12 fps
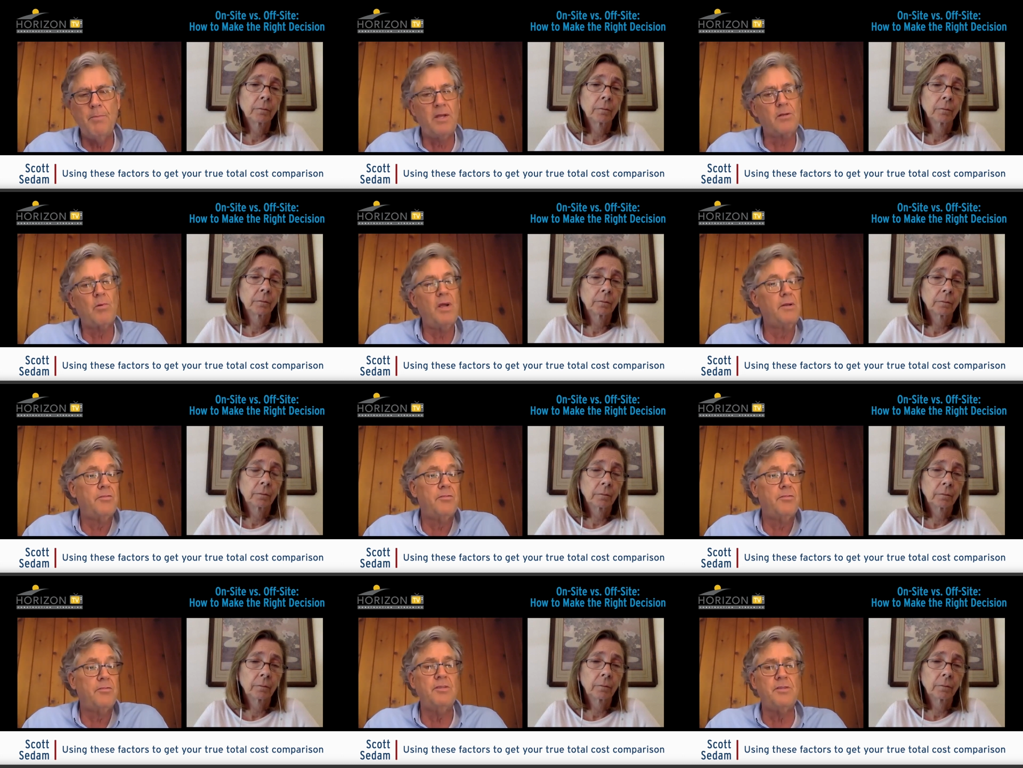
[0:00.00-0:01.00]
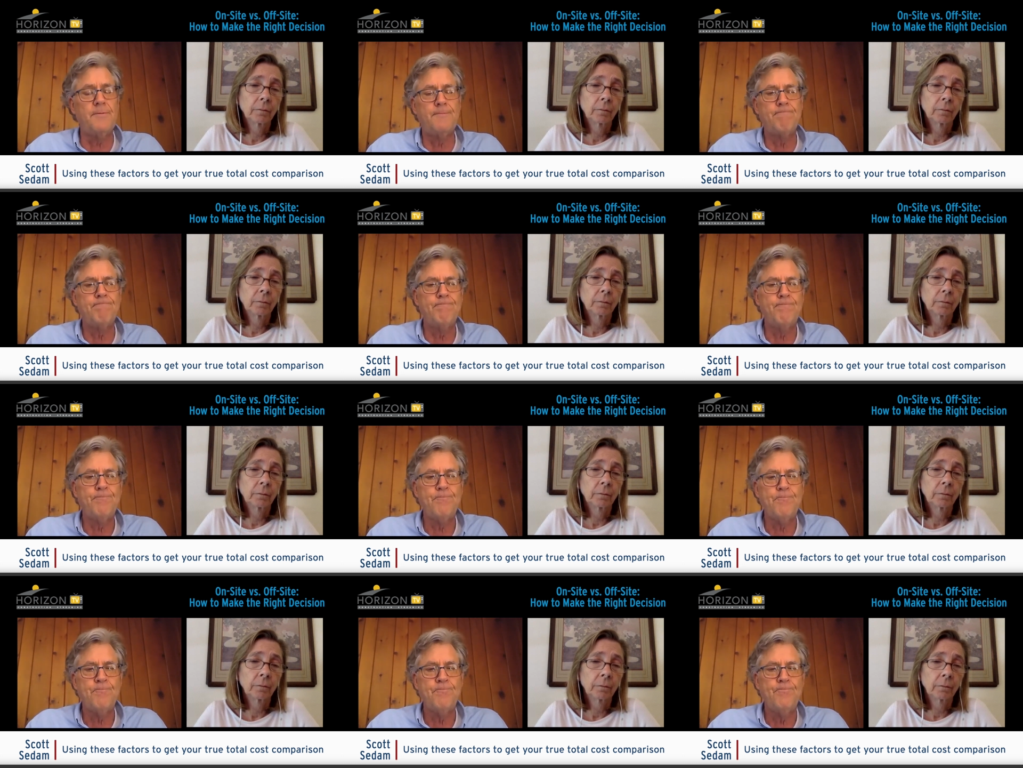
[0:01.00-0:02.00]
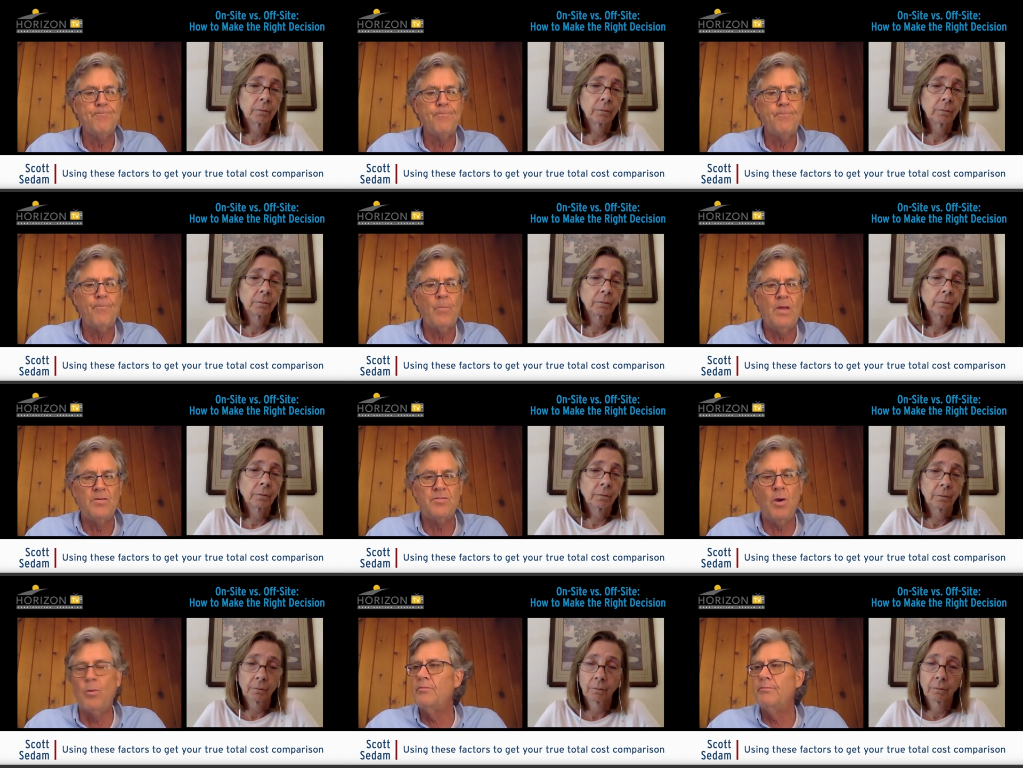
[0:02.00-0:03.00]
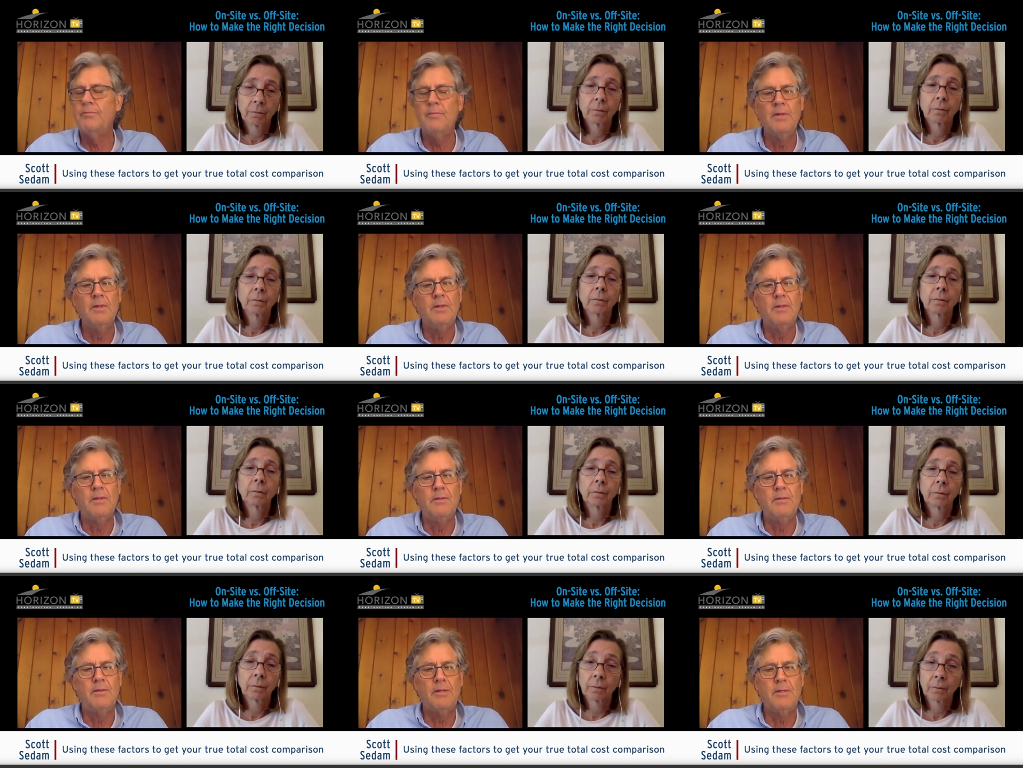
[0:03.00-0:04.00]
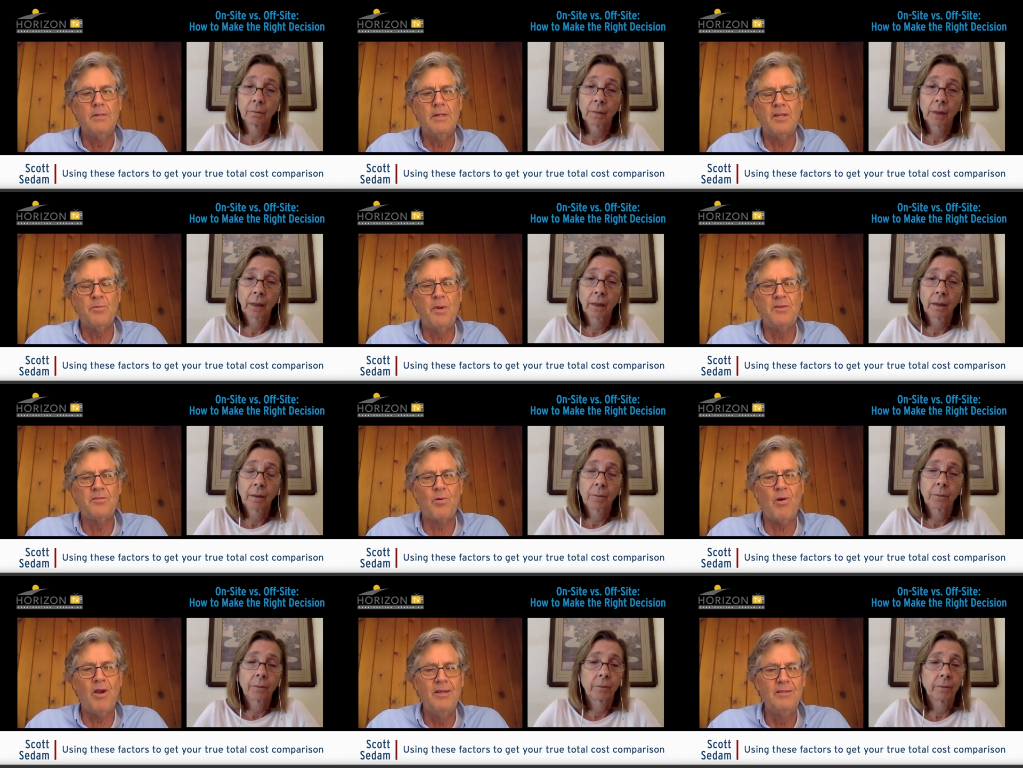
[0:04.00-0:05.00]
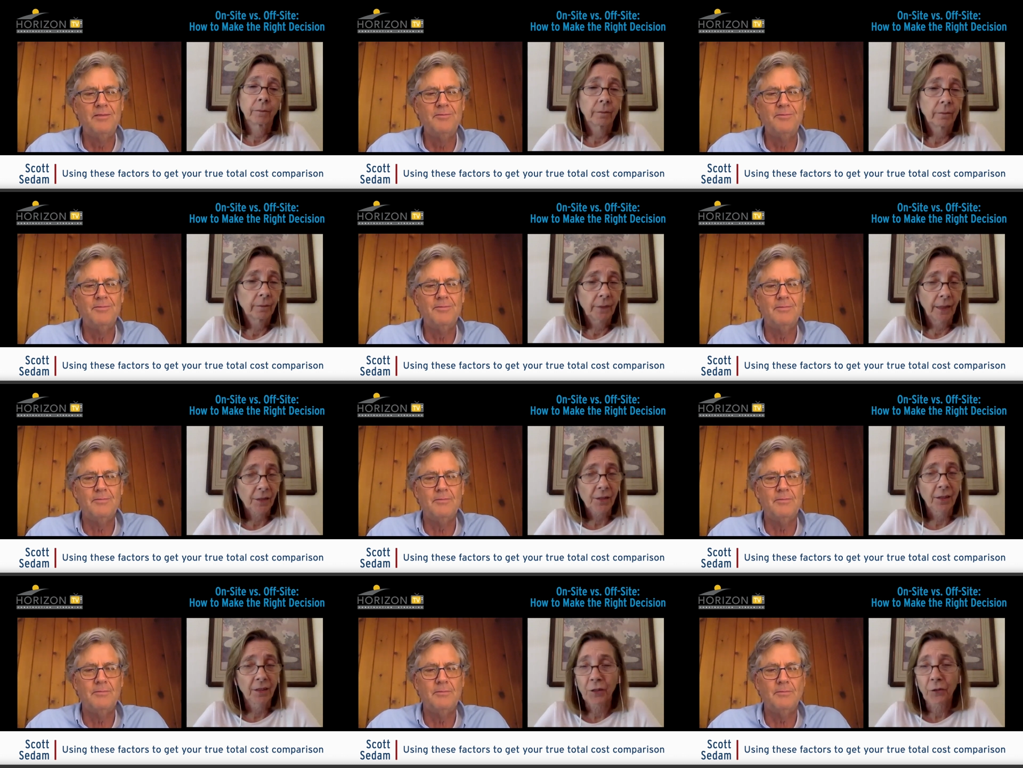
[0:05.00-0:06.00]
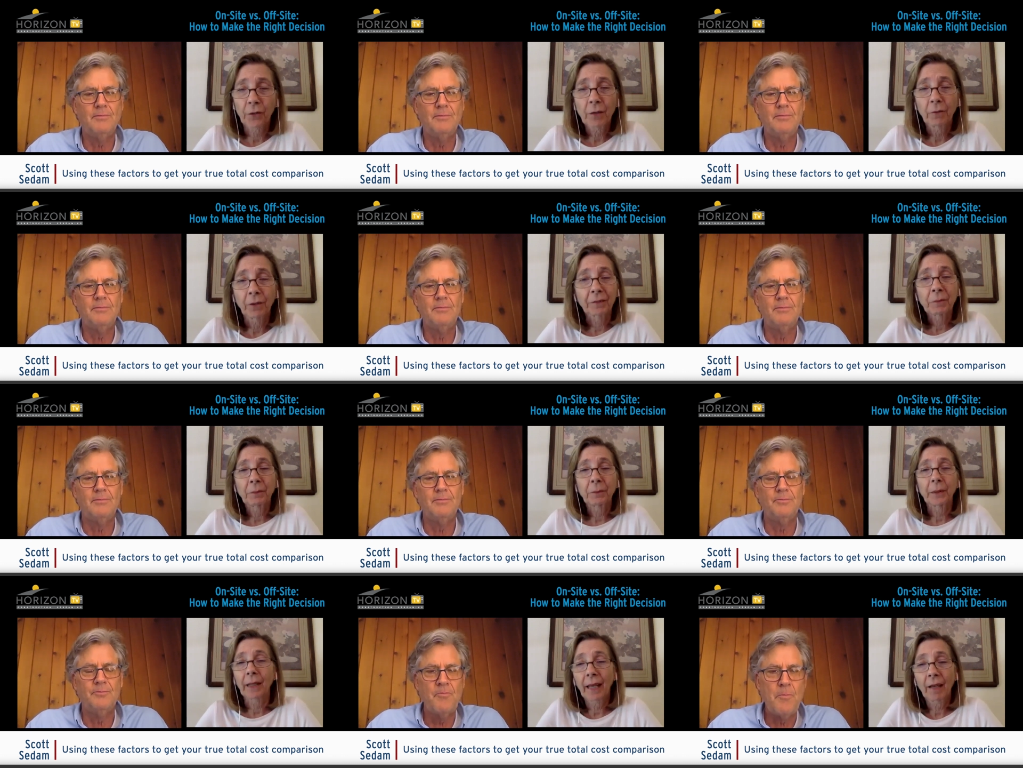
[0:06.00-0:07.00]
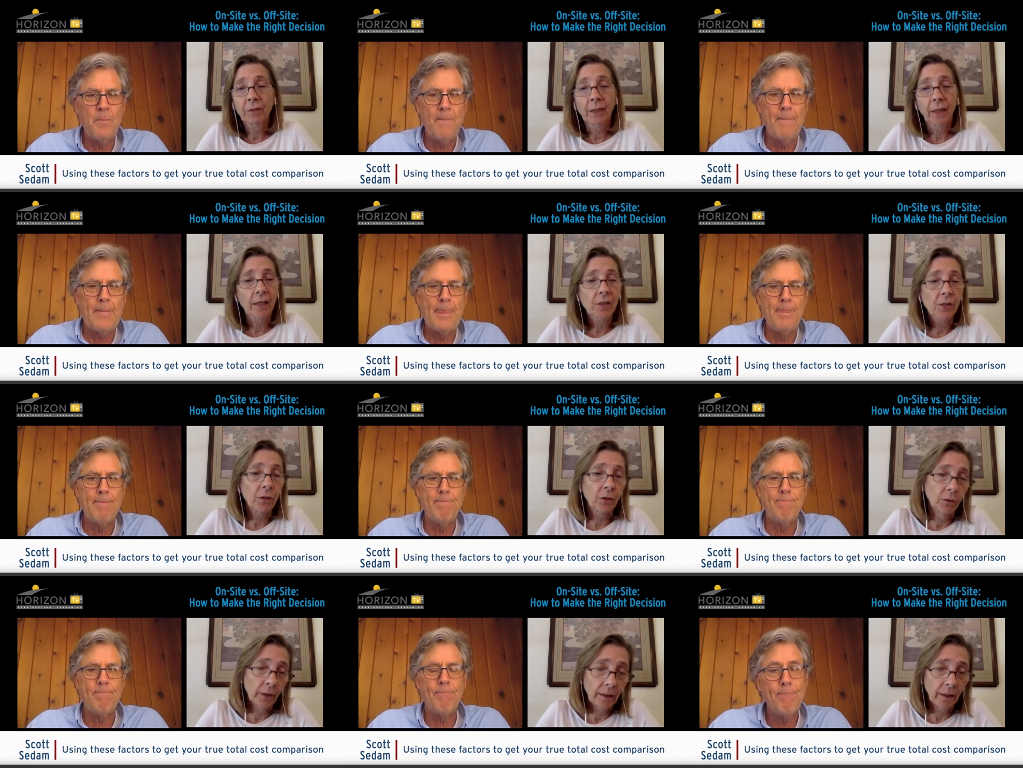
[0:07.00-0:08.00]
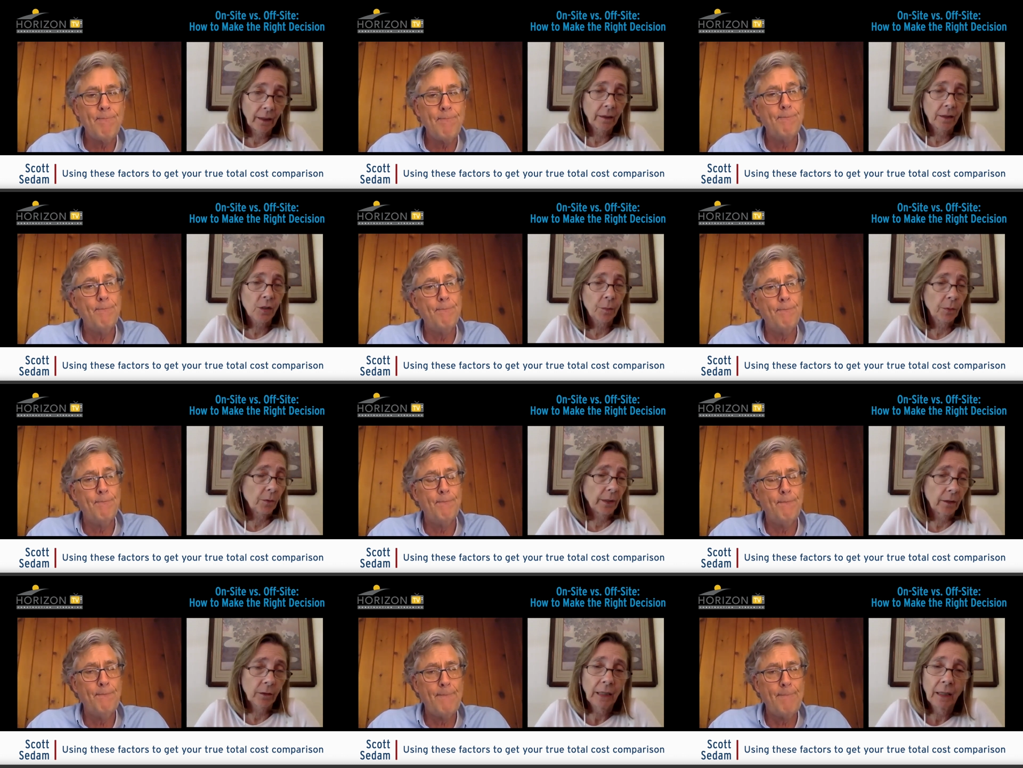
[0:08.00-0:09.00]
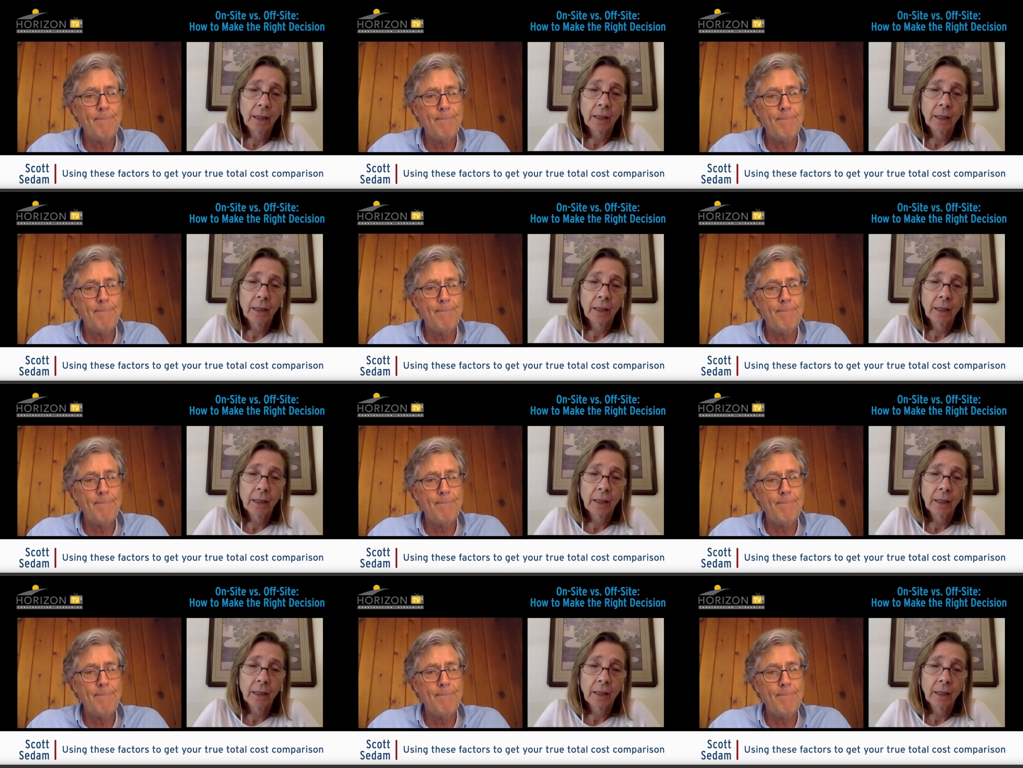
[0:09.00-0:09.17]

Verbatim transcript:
Speaker 1: and make the right decision. So that's my story.
Speaker 2: That's, and it's a great one. But I have to ask you at, at this point